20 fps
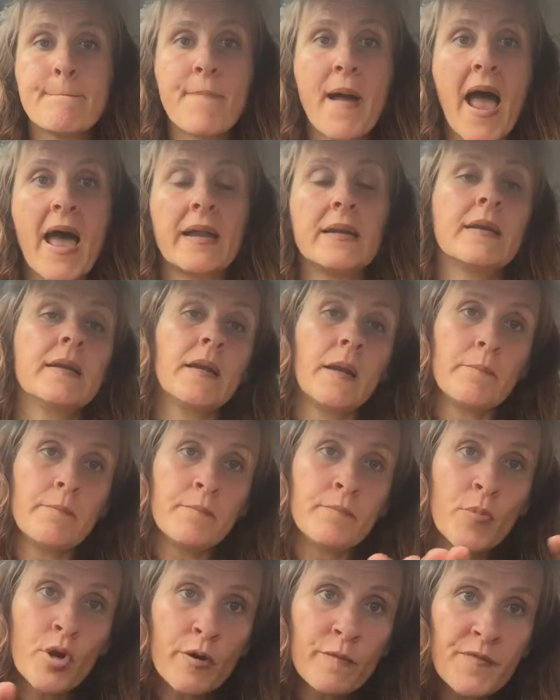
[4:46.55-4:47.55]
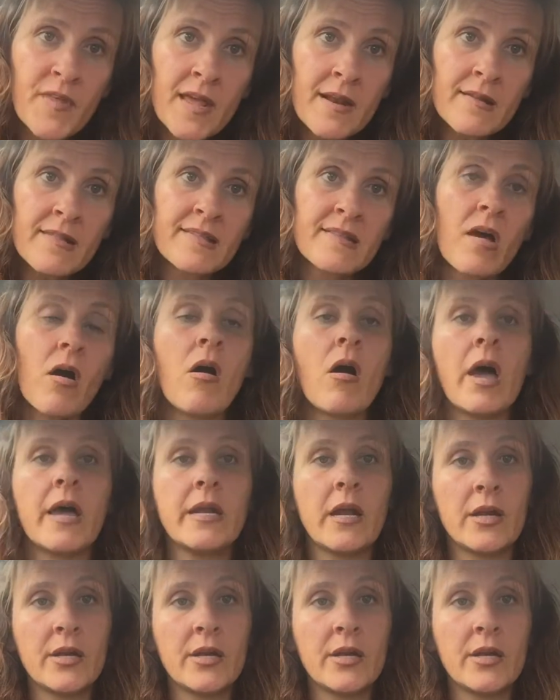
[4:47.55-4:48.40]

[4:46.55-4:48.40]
But move that aside.